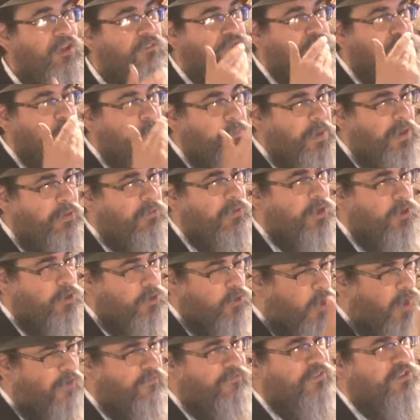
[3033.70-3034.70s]
of superior
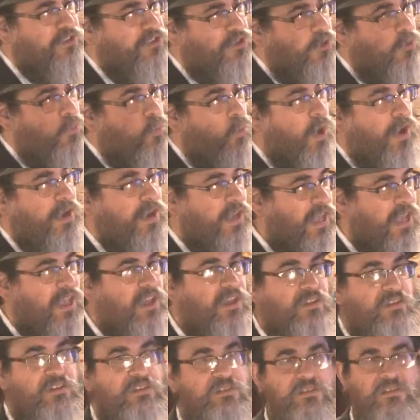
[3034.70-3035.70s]
officer one
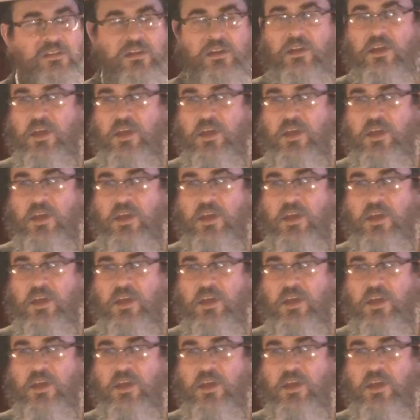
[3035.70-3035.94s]
is,